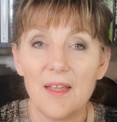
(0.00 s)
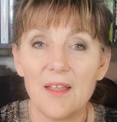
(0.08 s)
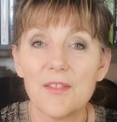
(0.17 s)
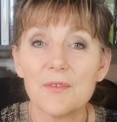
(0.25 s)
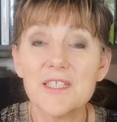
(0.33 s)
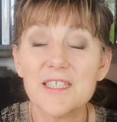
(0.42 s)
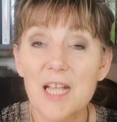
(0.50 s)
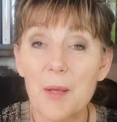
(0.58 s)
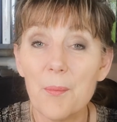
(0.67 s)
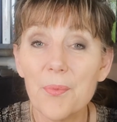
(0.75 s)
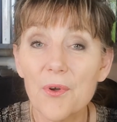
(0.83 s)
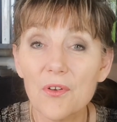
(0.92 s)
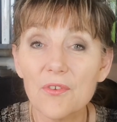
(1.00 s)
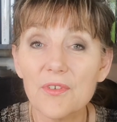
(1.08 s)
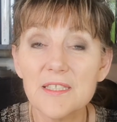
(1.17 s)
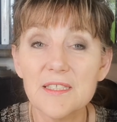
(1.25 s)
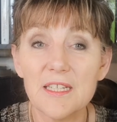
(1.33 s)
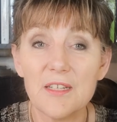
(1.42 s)
There is some
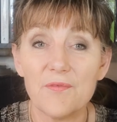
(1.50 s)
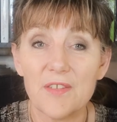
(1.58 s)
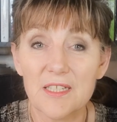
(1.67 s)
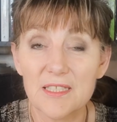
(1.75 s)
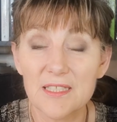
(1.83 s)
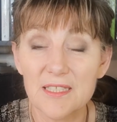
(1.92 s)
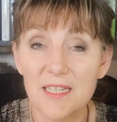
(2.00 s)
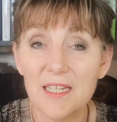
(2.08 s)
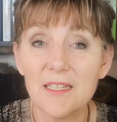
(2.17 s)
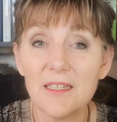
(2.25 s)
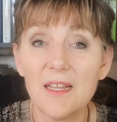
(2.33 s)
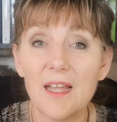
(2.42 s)
progress in vaccine